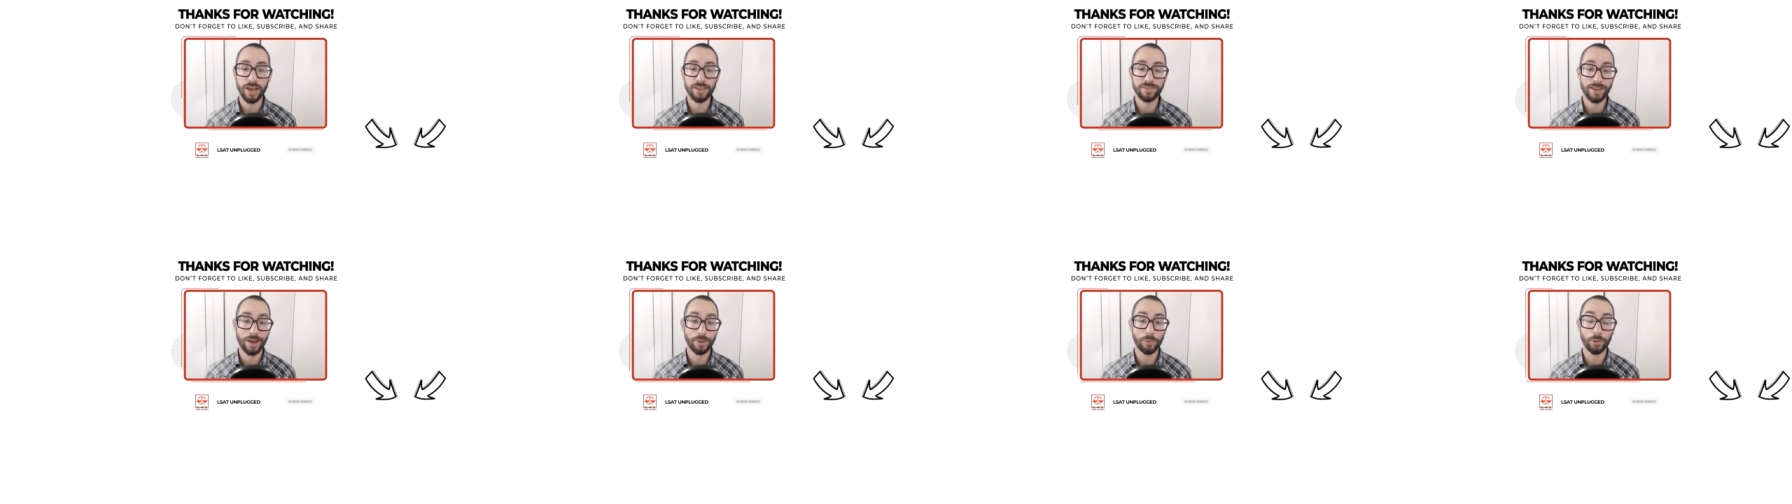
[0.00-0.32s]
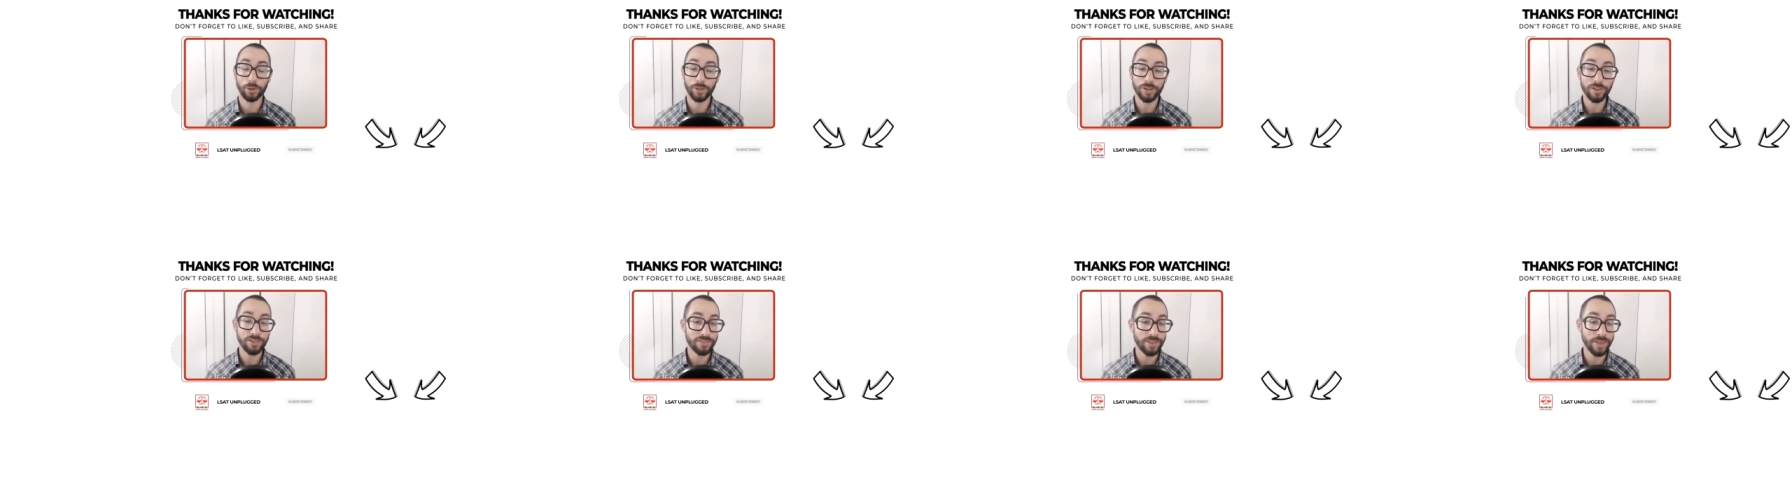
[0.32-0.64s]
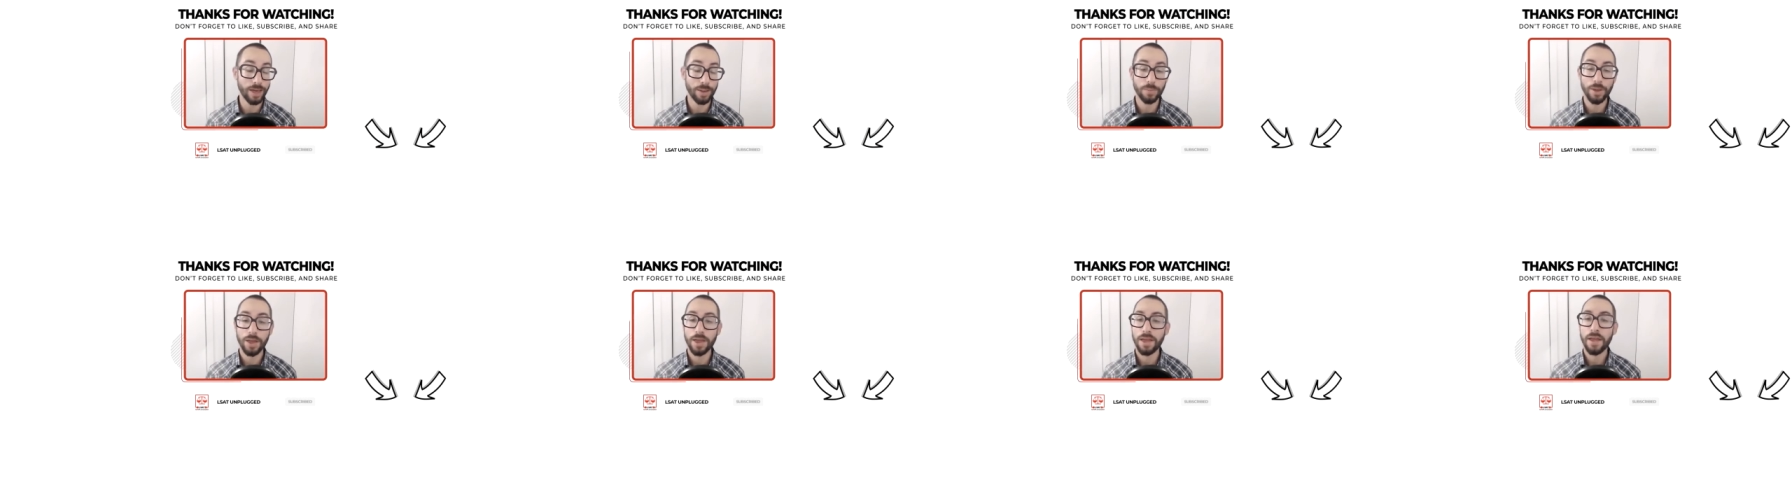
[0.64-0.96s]
as I release
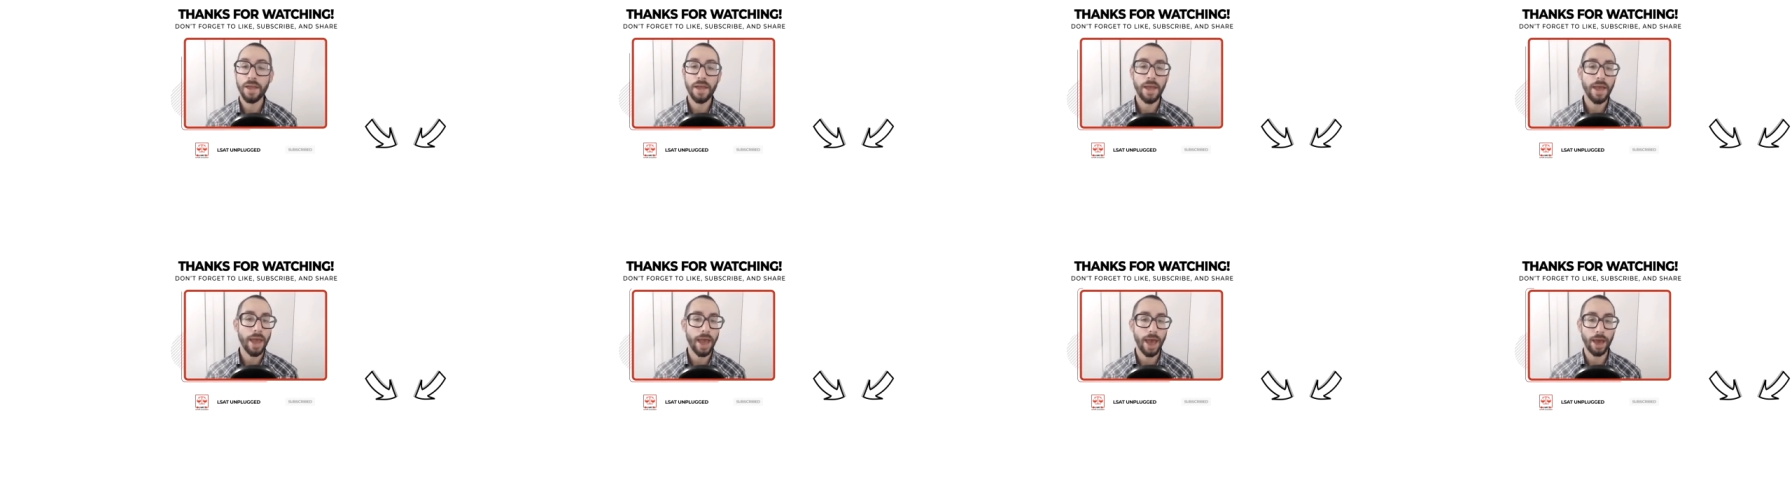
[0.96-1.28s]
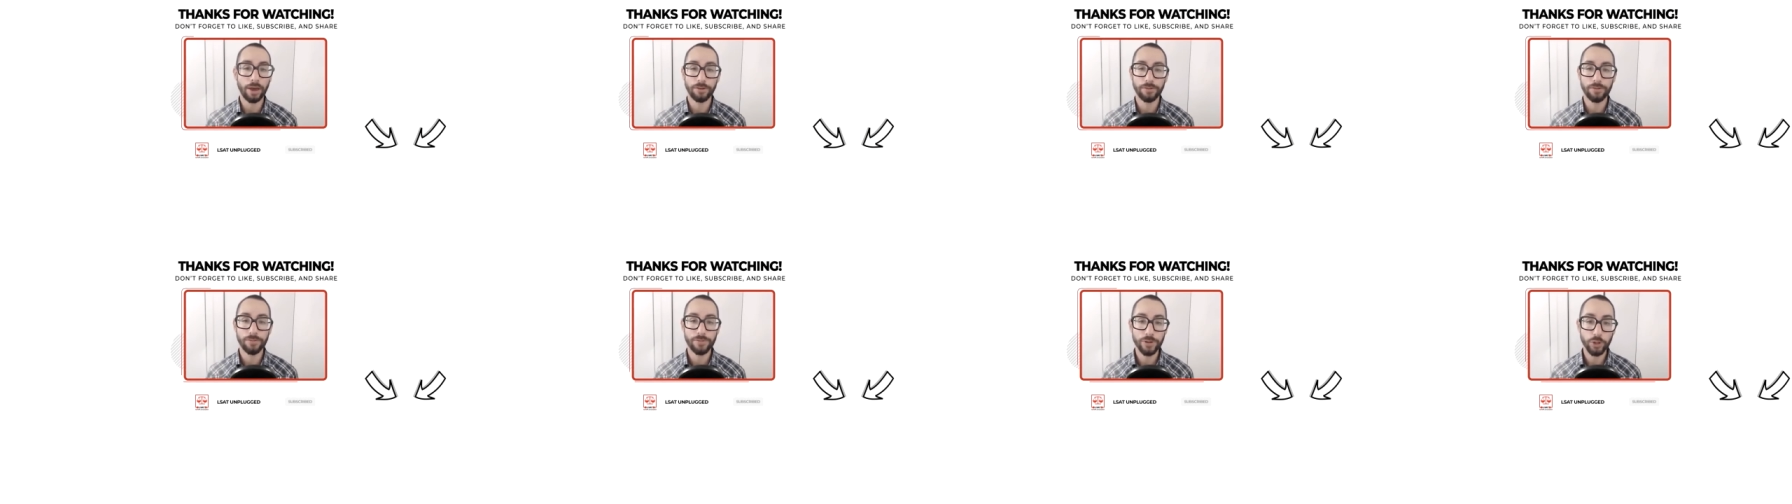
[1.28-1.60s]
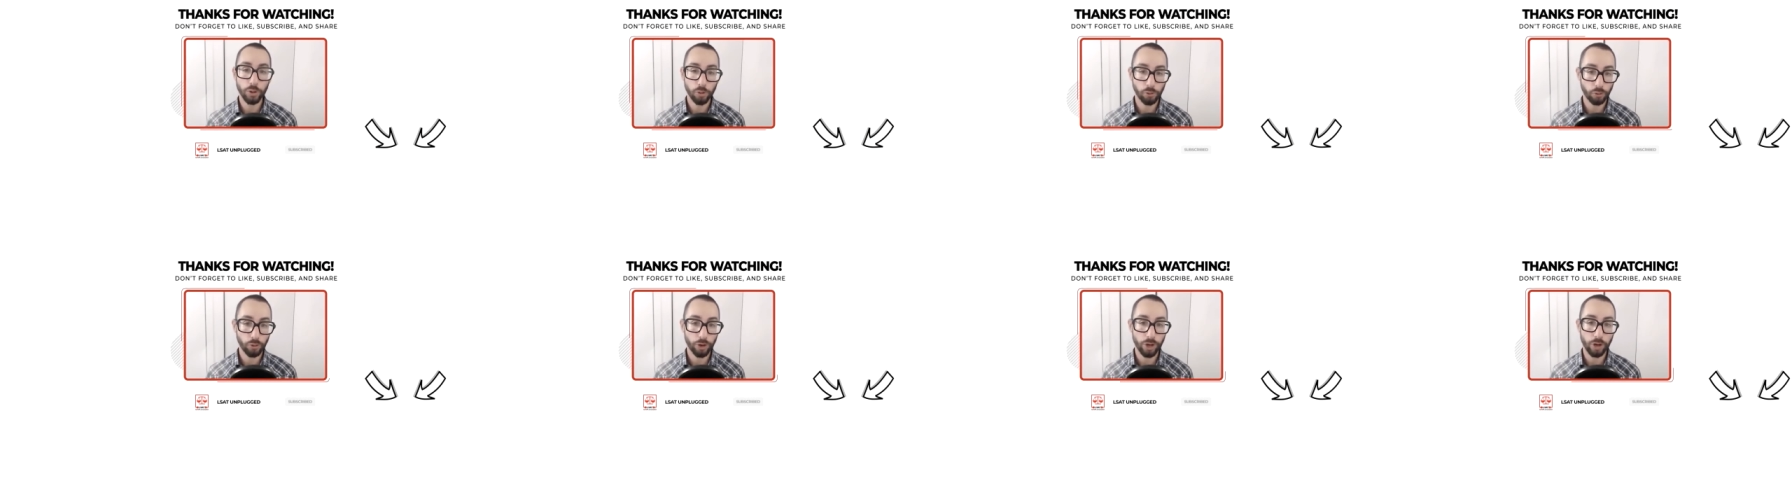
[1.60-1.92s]
them, and
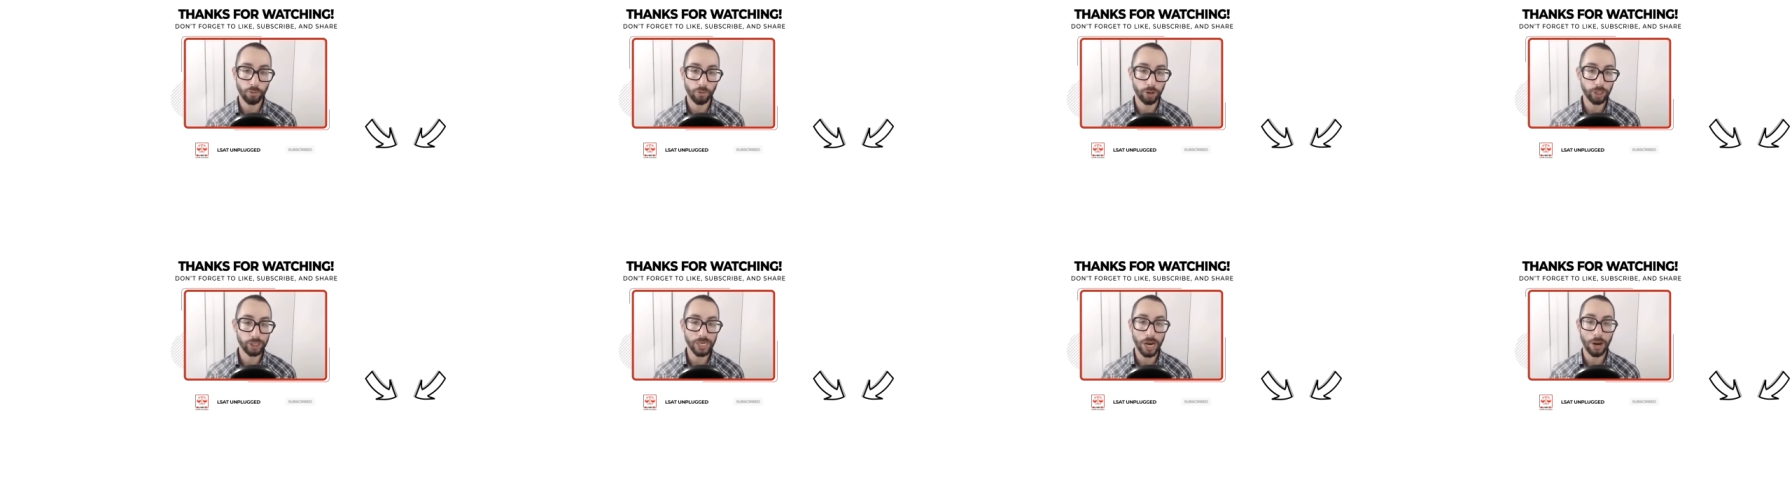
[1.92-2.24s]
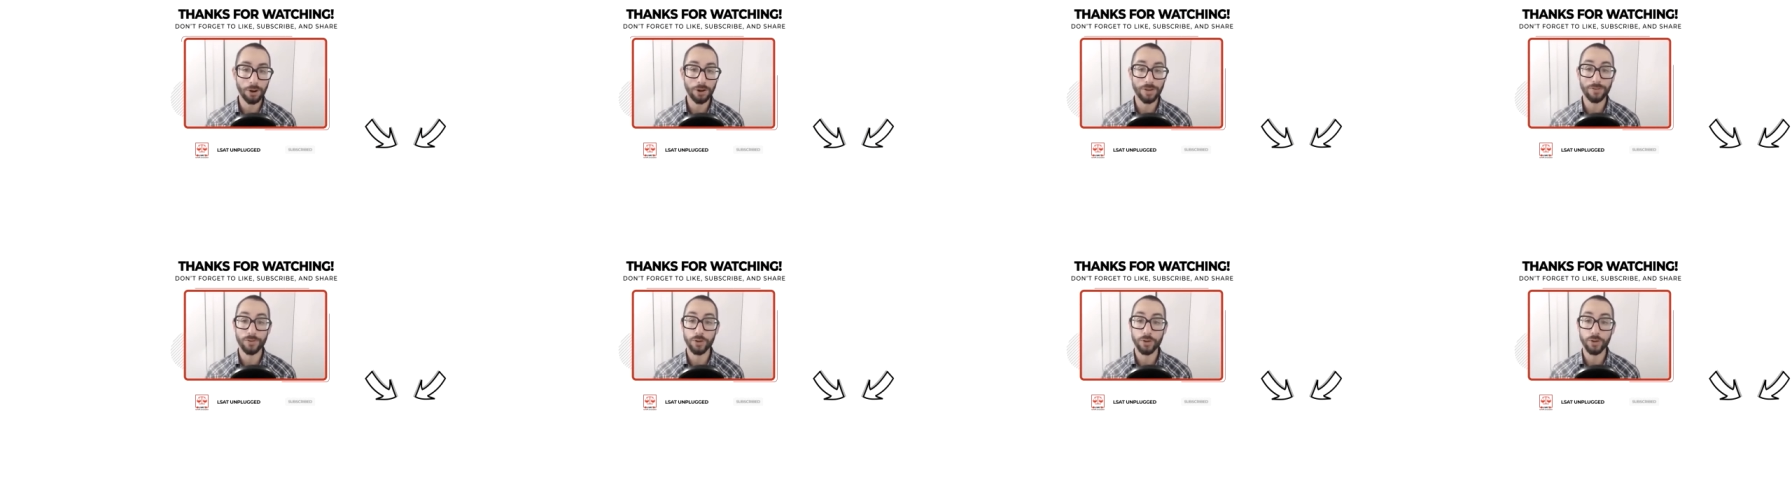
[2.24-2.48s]
feel free to reach out